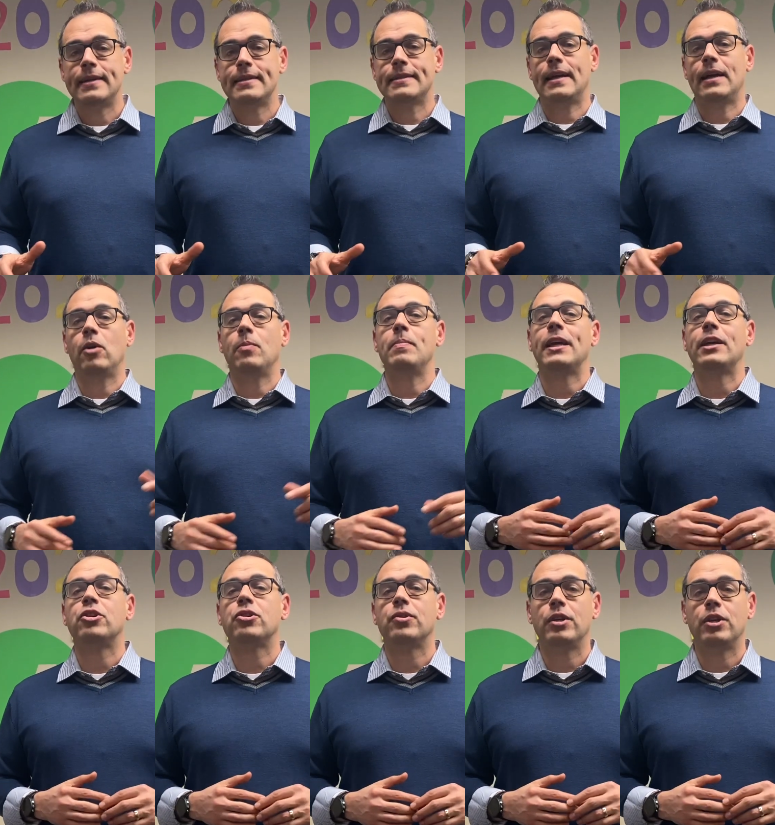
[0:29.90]
to help make
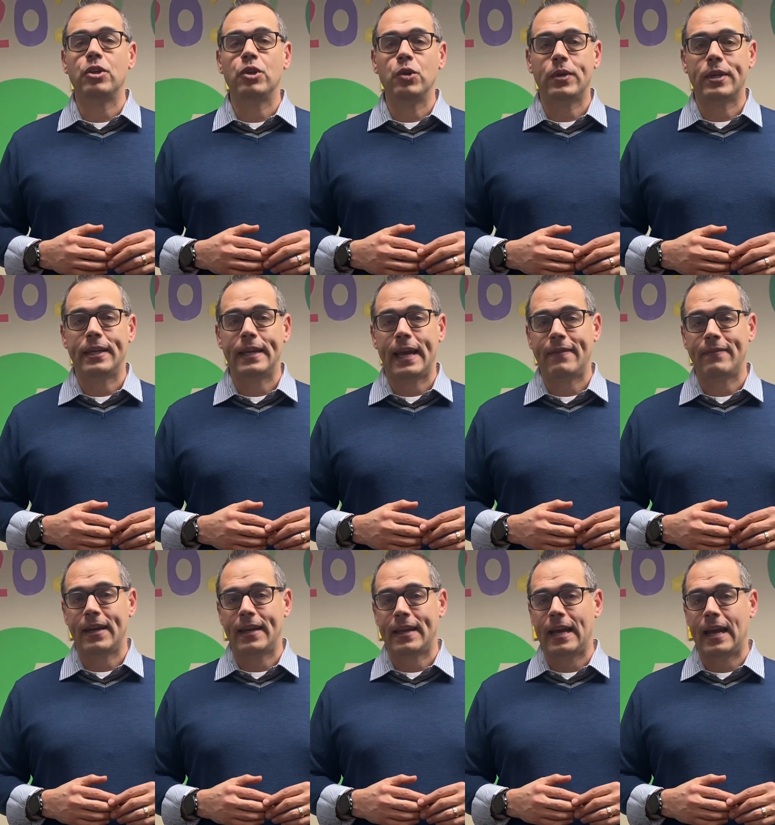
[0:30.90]
sure that you can have
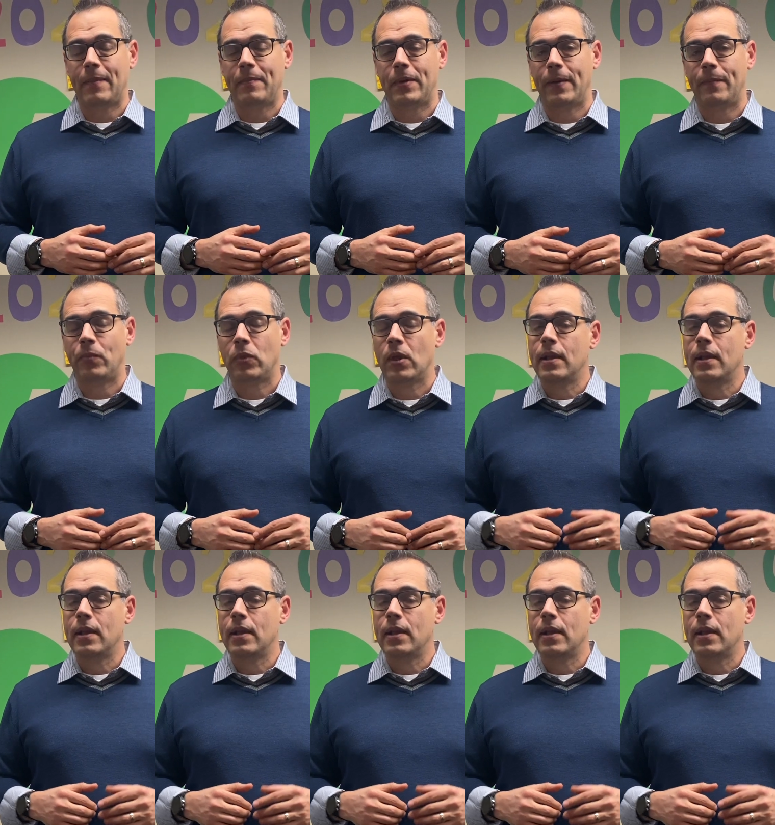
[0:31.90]
that happen.